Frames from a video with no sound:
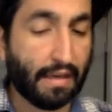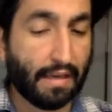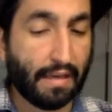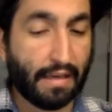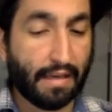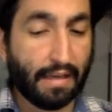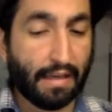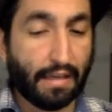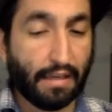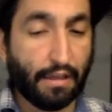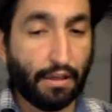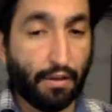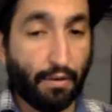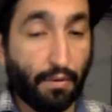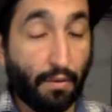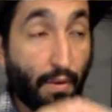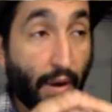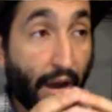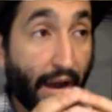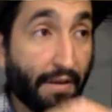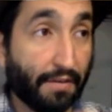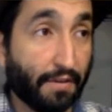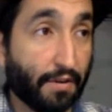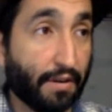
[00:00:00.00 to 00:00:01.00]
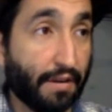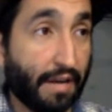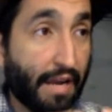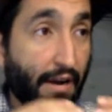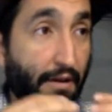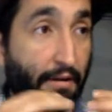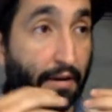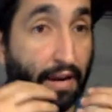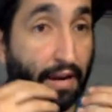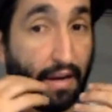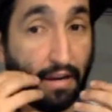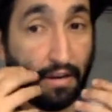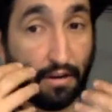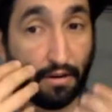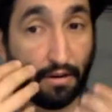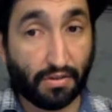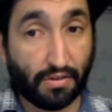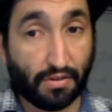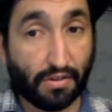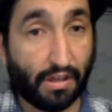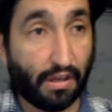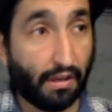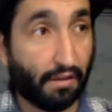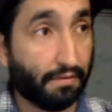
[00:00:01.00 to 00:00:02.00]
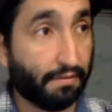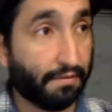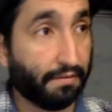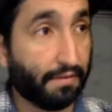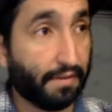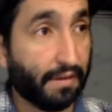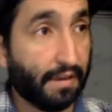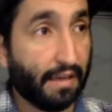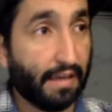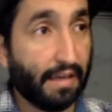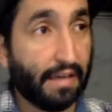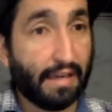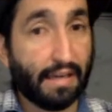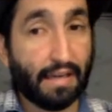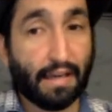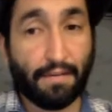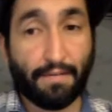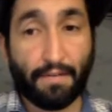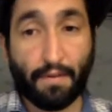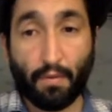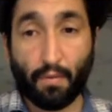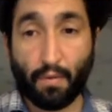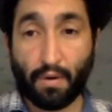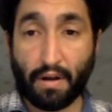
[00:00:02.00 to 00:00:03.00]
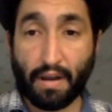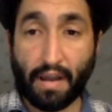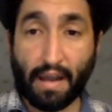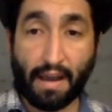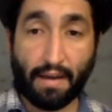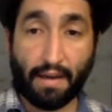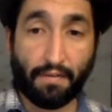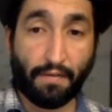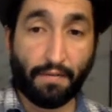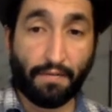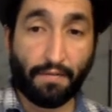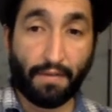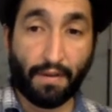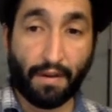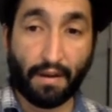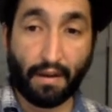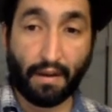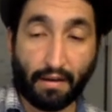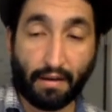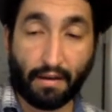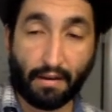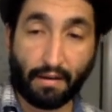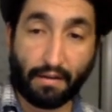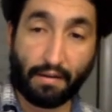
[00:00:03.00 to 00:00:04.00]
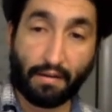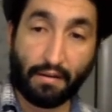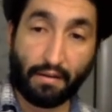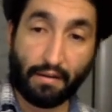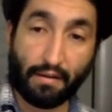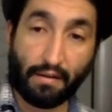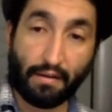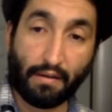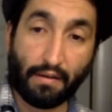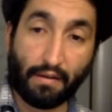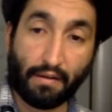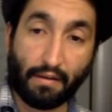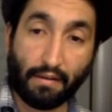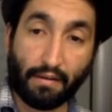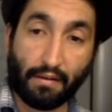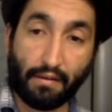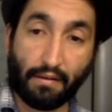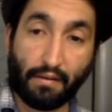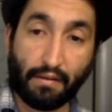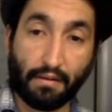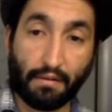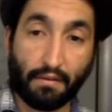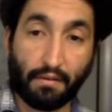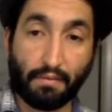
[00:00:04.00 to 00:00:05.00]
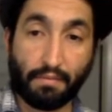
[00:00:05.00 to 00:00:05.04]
You have to narrate it yourself. If you want to have a little